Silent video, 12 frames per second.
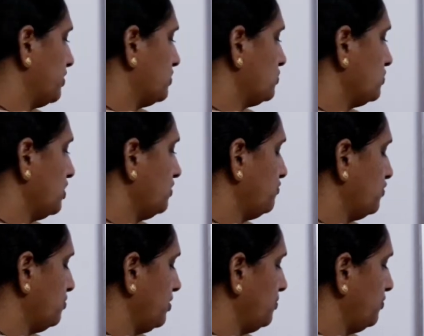So therefore
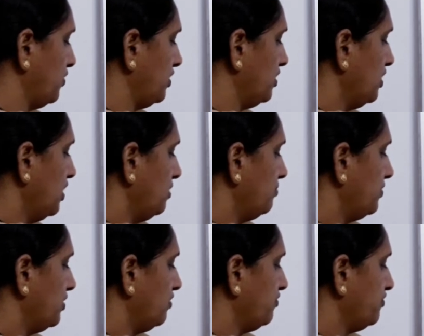midpoint P
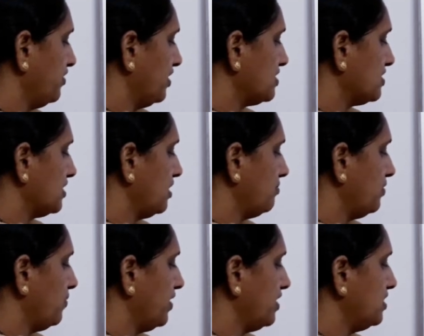of x comma
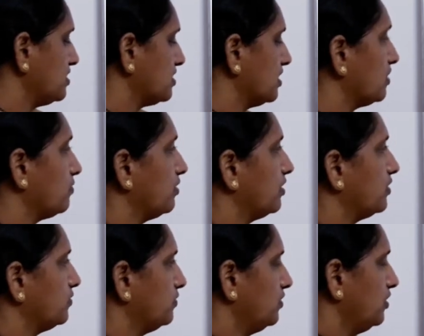y is equal to.